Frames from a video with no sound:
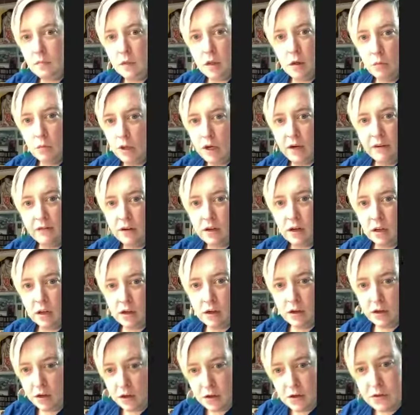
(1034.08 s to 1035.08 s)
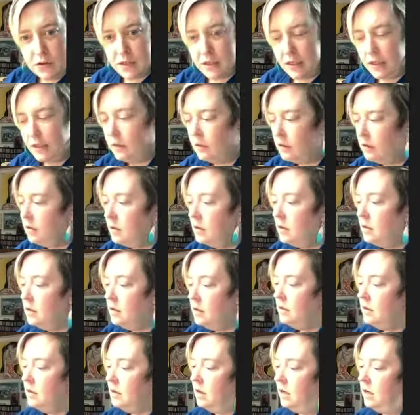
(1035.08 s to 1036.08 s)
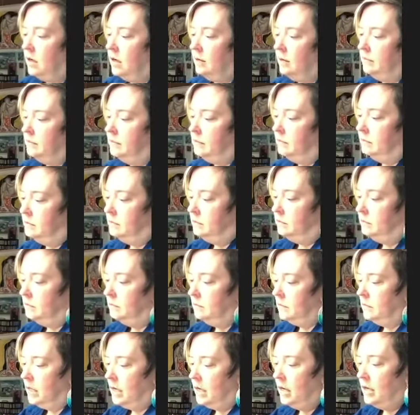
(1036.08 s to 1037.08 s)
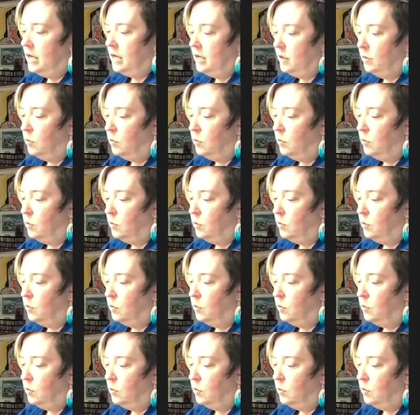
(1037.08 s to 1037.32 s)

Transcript: whatever color you're using, in